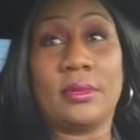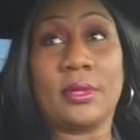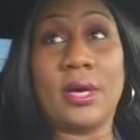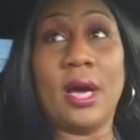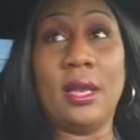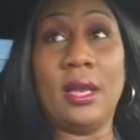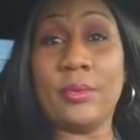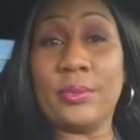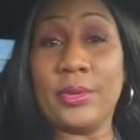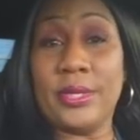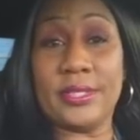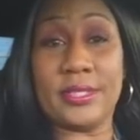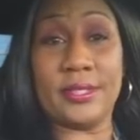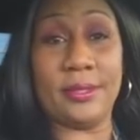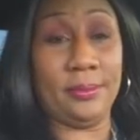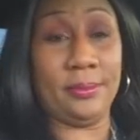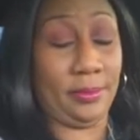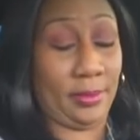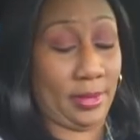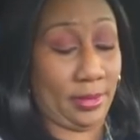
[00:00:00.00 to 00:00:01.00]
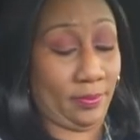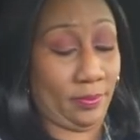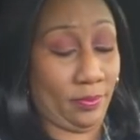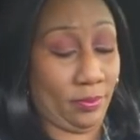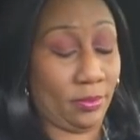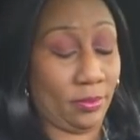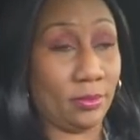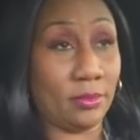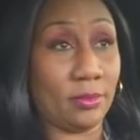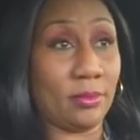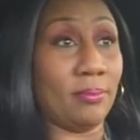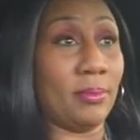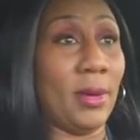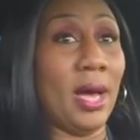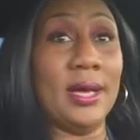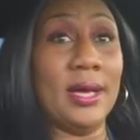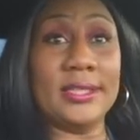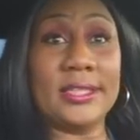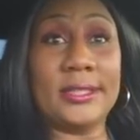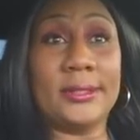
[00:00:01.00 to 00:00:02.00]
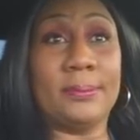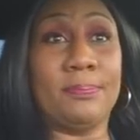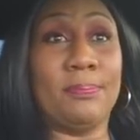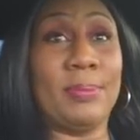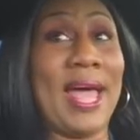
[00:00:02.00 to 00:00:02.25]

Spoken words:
colorism, us